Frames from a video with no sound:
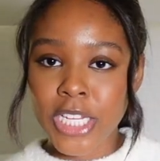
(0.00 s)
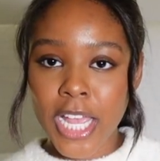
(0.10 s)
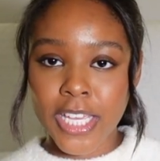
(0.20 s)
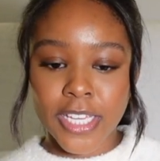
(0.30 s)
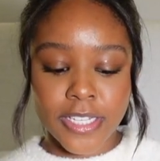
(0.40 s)

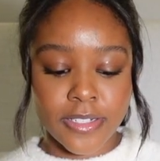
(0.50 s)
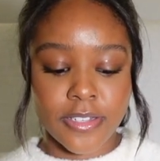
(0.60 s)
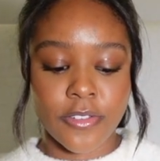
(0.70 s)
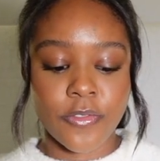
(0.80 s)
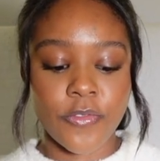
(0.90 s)
jacket
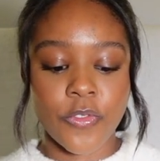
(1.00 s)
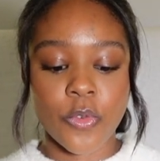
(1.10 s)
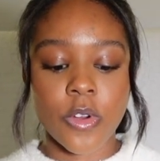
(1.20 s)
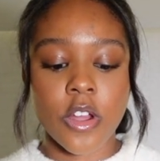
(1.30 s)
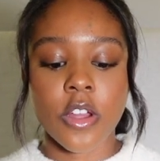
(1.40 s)

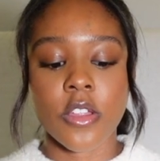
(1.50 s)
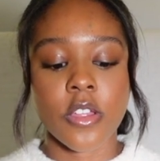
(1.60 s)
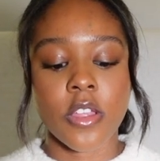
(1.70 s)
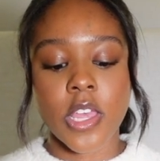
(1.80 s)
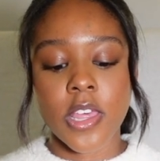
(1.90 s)
or
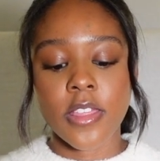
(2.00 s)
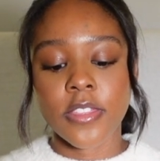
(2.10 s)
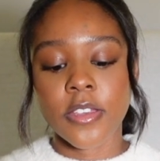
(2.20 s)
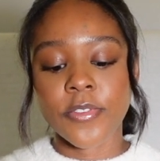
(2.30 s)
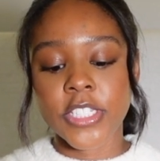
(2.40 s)

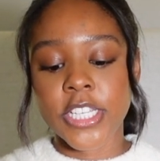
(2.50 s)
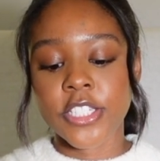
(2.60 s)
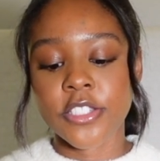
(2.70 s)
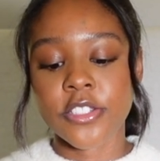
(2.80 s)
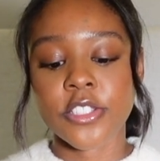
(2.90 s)
the
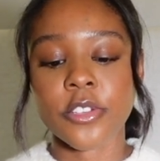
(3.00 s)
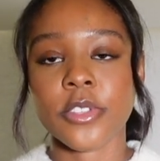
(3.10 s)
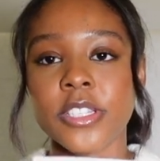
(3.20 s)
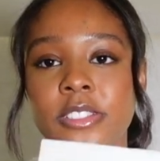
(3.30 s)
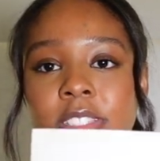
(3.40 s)
invitation. So
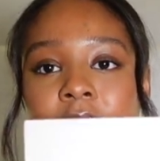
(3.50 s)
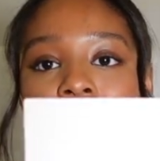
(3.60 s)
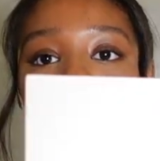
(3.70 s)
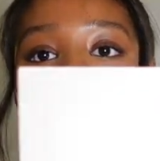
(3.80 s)
this is kind